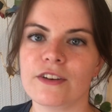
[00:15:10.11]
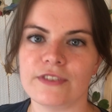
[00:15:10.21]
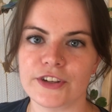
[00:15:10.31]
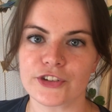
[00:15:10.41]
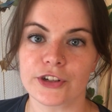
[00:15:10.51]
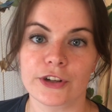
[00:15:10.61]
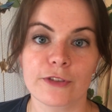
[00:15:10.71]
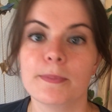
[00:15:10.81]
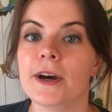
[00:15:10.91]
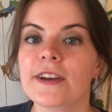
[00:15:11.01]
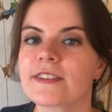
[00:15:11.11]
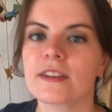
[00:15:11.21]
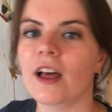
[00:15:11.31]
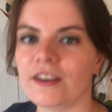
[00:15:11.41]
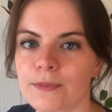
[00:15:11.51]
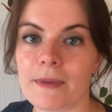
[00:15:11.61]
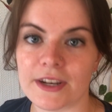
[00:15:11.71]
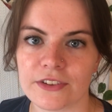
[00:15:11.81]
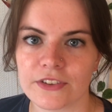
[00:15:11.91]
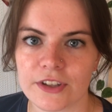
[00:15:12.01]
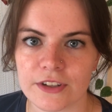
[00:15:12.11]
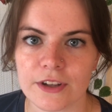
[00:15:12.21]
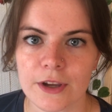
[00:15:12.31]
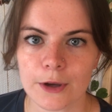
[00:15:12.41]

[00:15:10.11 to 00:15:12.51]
vision of personalised medicine,